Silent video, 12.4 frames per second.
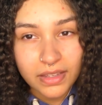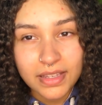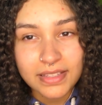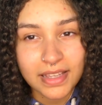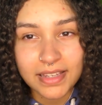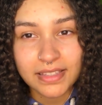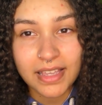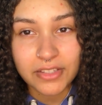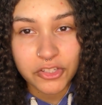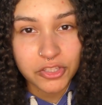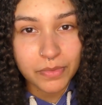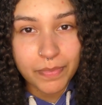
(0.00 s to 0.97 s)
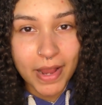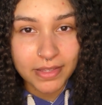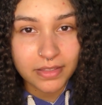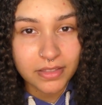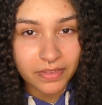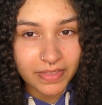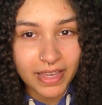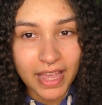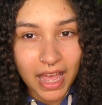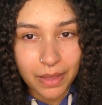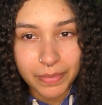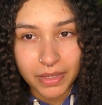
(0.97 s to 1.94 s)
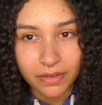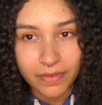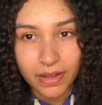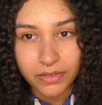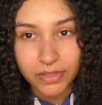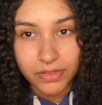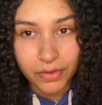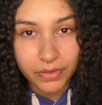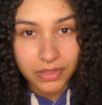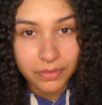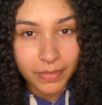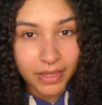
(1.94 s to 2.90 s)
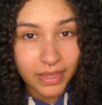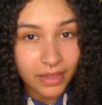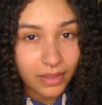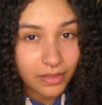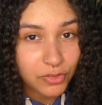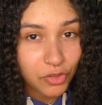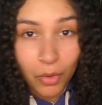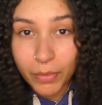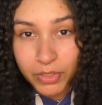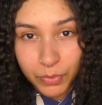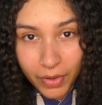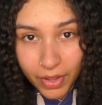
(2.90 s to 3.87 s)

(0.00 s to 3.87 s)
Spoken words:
because like I said, just the presence of that cat being around is going to make it so much